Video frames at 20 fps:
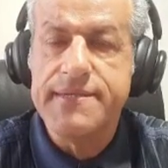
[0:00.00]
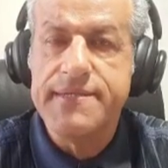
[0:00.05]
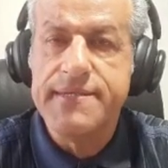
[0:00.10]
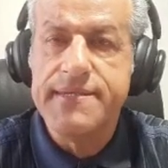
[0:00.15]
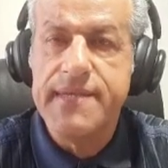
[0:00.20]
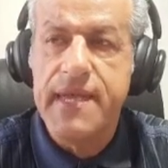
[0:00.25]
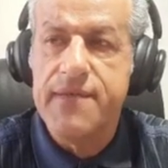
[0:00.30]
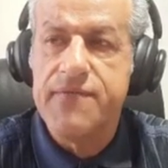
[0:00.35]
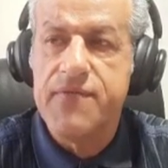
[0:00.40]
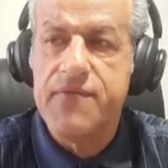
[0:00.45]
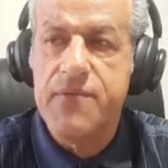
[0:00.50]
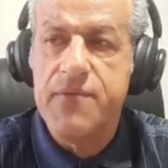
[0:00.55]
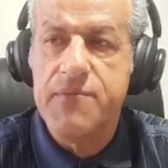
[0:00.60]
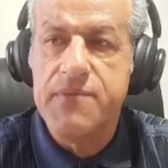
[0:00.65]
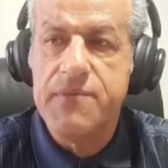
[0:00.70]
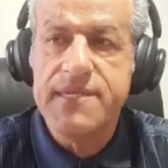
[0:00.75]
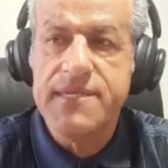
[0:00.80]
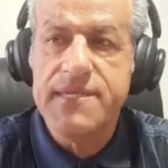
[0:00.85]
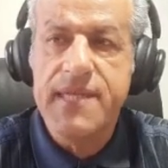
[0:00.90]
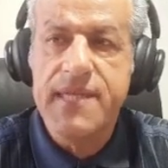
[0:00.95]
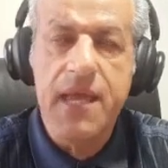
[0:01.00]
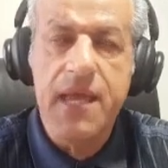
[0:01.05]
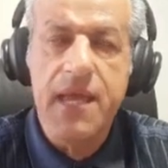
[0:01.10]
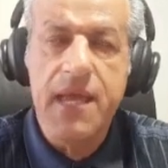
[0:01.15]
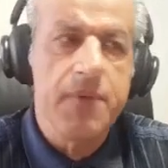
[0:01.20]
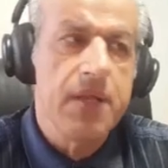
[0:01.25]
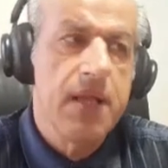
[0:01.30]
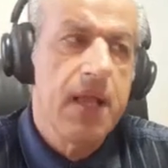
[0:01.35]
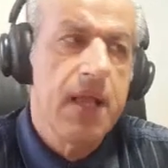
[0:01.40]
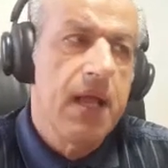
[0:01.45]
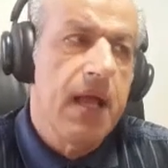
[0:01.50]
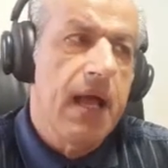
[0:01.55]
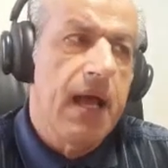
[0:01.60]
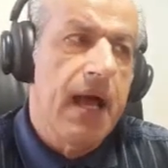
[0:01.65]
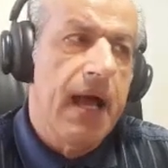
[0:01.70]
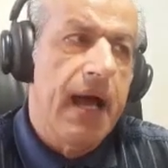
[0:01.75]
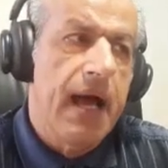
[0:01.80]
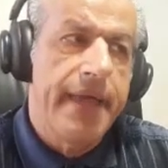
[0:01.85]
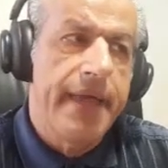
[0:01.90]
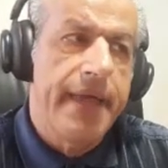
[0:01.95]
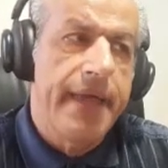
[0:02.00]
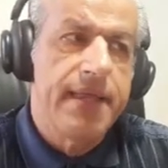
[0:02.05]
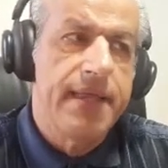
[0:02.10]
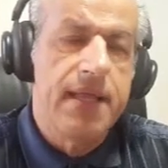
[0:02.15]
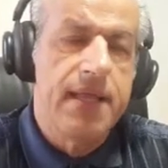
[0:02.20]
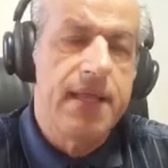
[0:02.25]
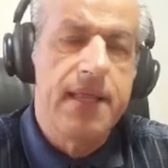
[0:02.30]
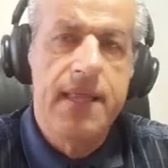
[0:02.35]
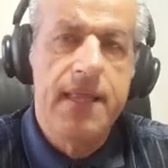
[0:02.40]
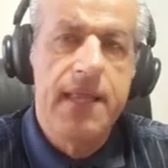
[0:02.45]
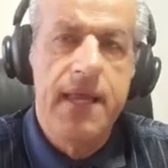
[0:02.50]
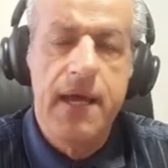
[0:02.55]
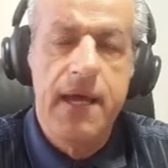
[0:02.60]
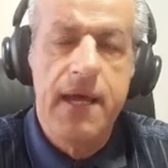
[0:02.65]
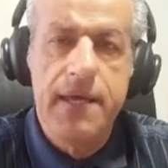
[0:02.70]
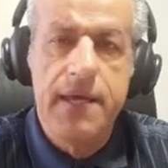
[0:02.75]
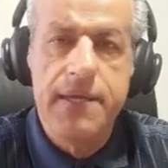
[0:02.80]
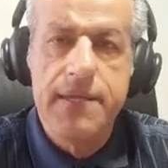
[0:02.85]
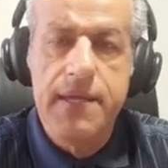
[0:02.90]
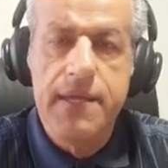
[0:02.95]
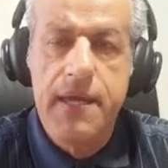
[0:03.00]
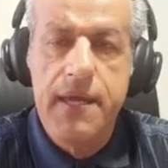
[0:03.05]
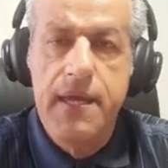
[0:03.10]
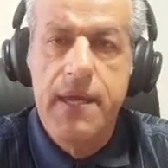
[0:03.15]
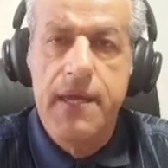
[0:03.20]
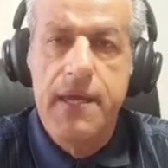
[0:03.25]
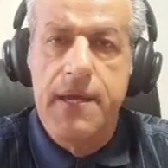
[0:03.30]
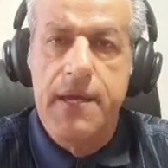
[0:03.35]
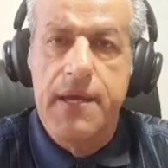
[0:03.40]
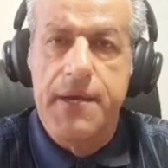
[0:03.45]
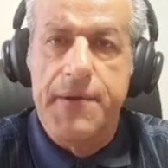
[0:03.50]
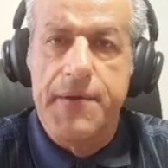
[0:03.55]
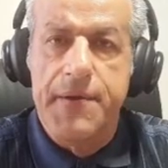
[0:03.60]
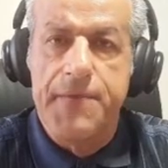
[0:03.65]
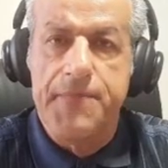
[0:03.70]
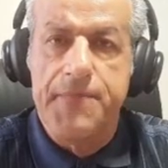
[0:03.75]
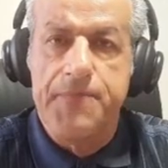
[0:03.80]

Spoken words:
from this table and learn um,